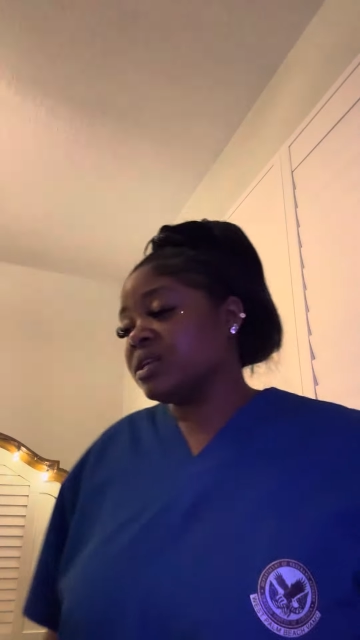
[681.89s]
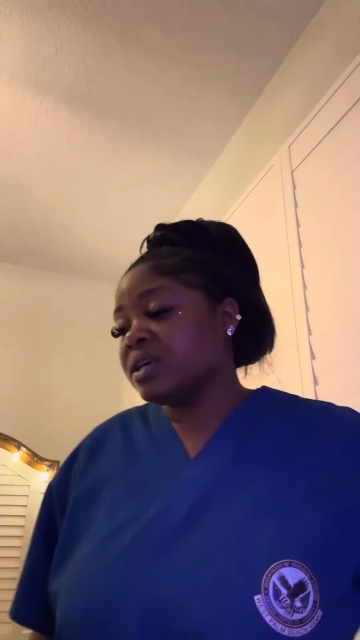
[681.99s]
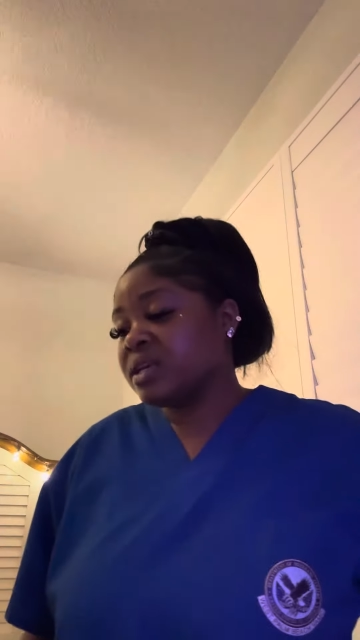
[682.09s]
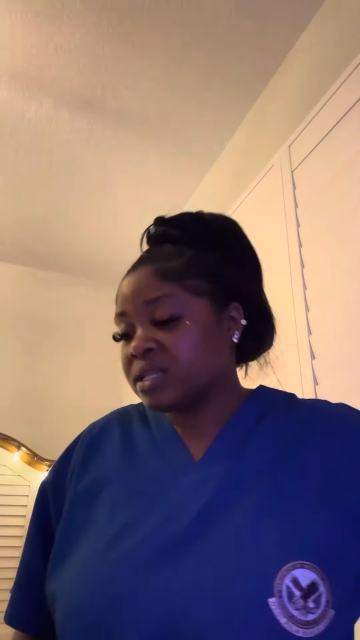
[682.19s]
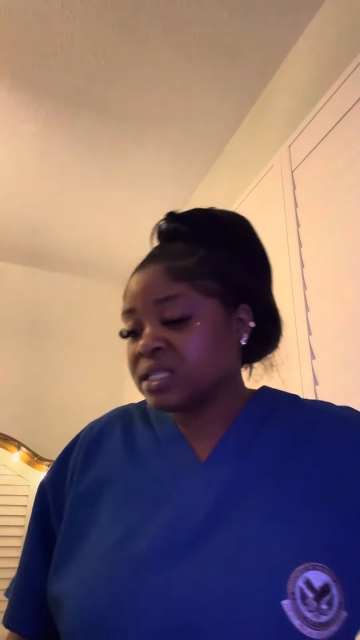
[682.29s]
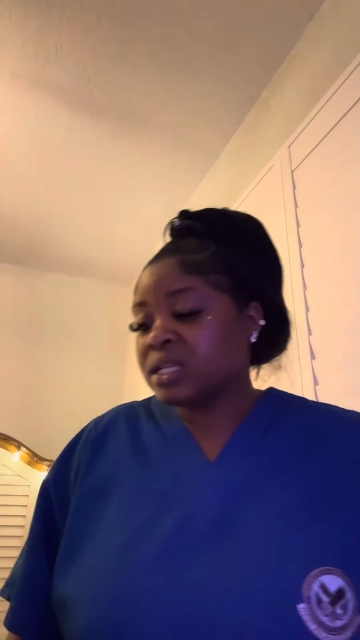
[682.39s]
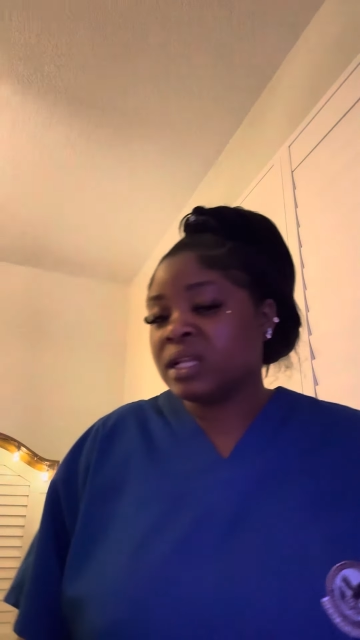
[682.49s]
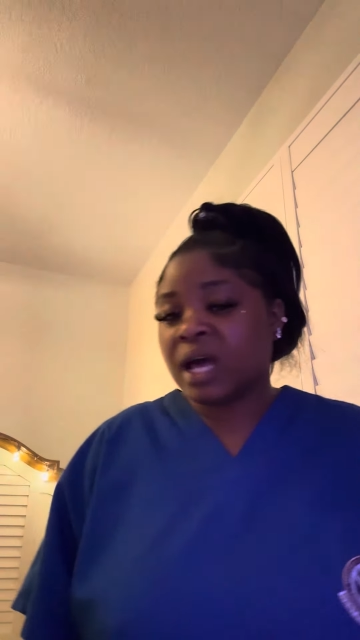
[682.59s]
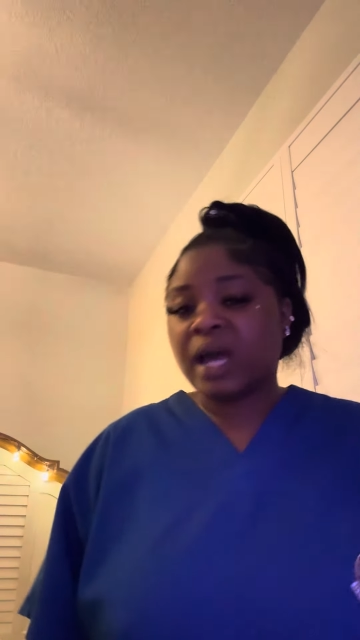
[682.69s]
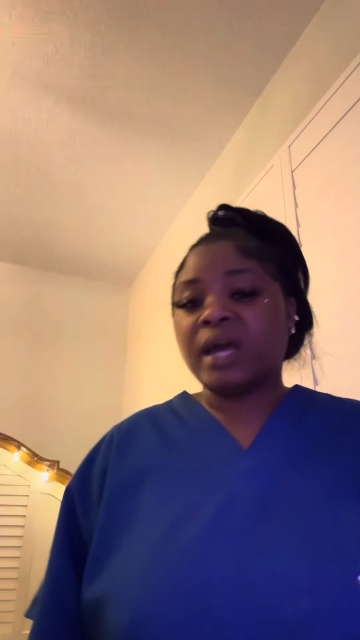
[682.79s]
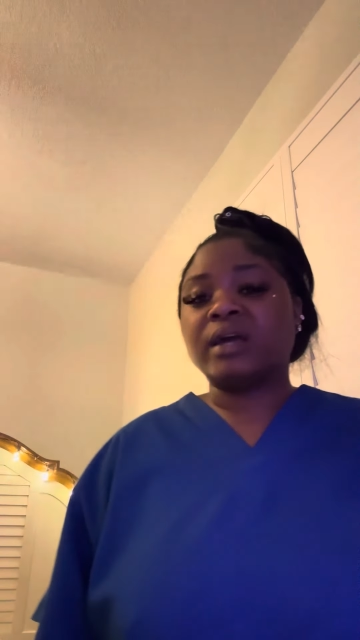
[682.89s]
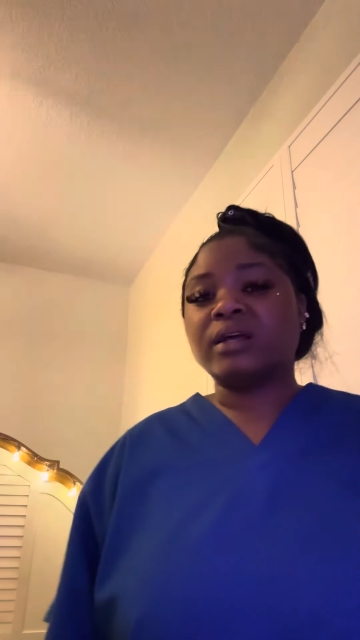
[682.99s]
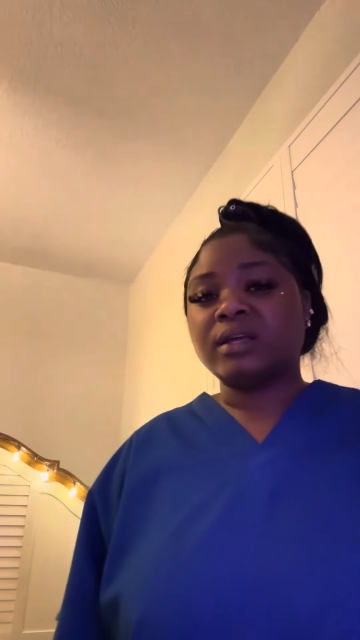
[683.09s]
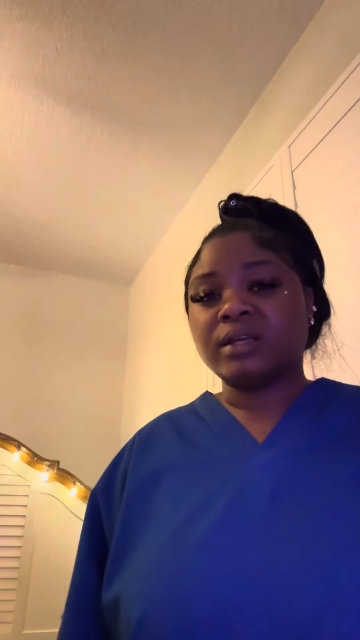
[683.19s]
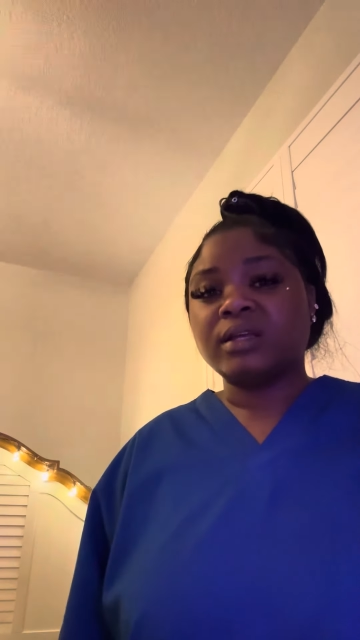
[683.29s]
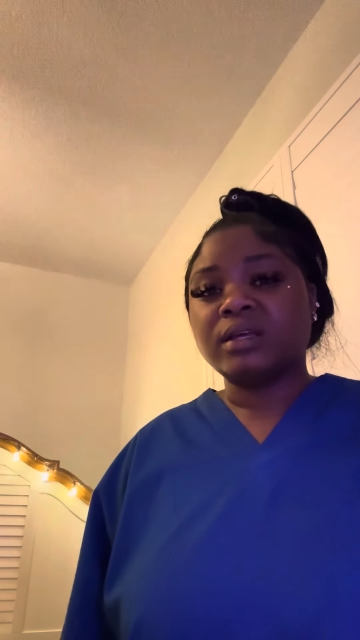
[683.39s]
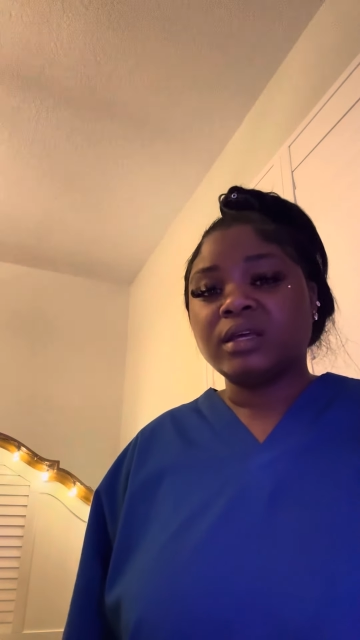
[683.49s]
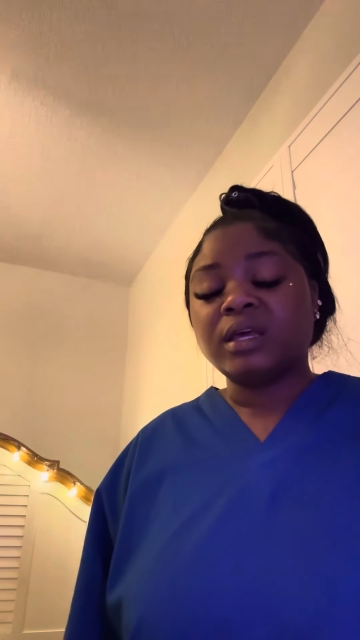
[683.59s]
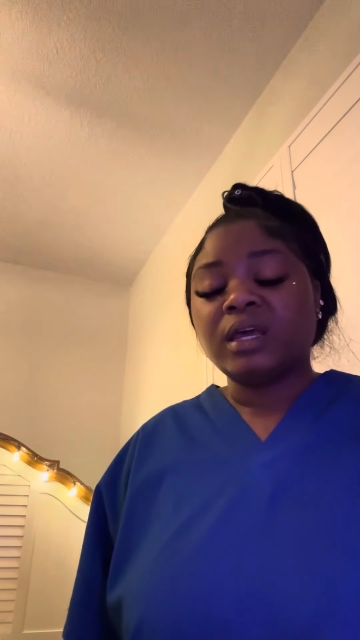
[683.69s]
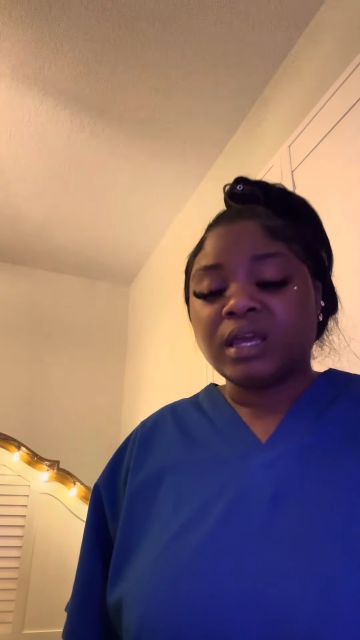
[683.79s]
It's a lot.
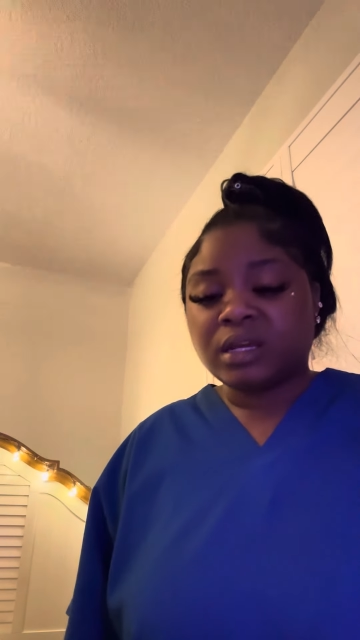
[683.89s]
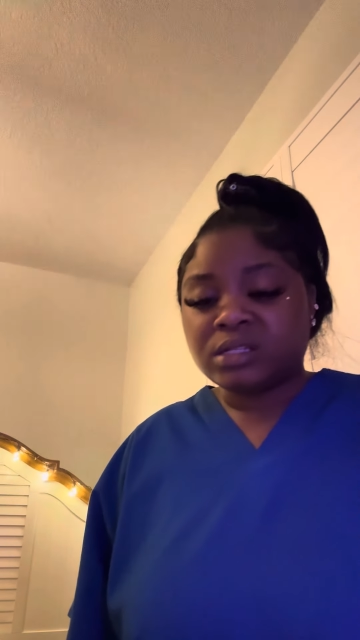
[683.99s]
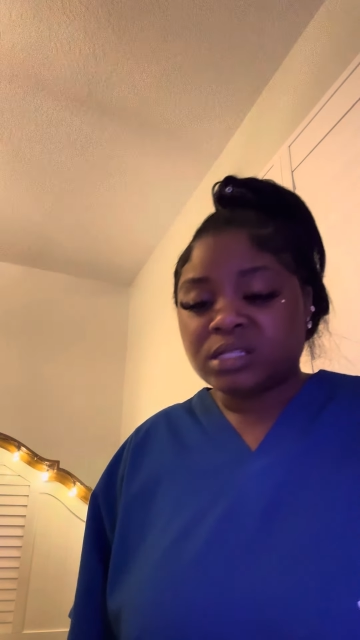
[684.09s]
And